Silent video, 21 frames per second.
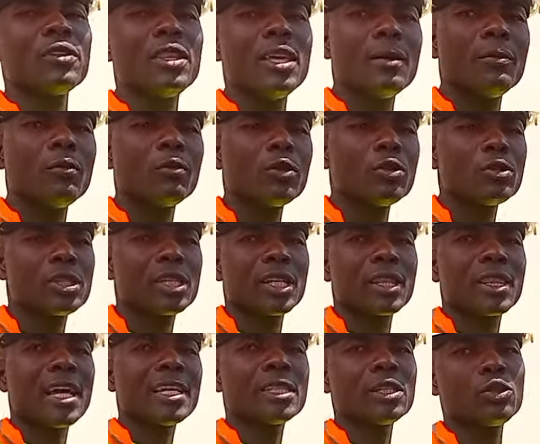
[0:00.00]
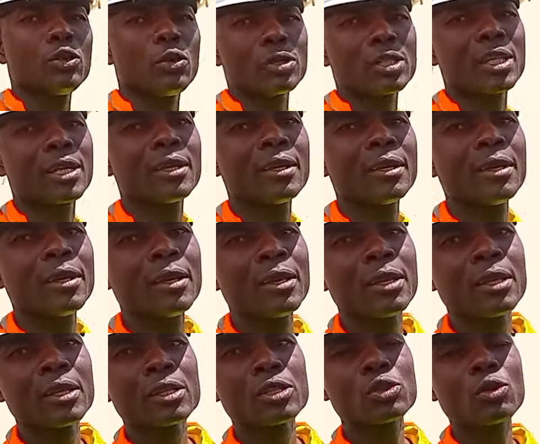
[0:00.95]
them using that dozer.
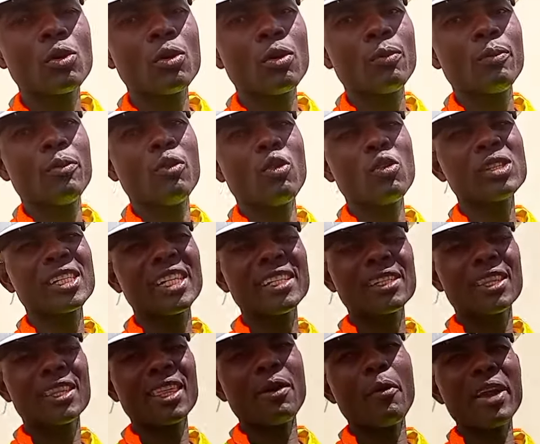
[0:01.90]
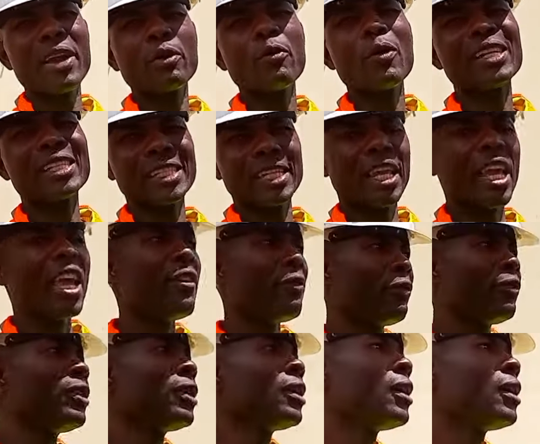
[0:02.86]
So because the work was heavy,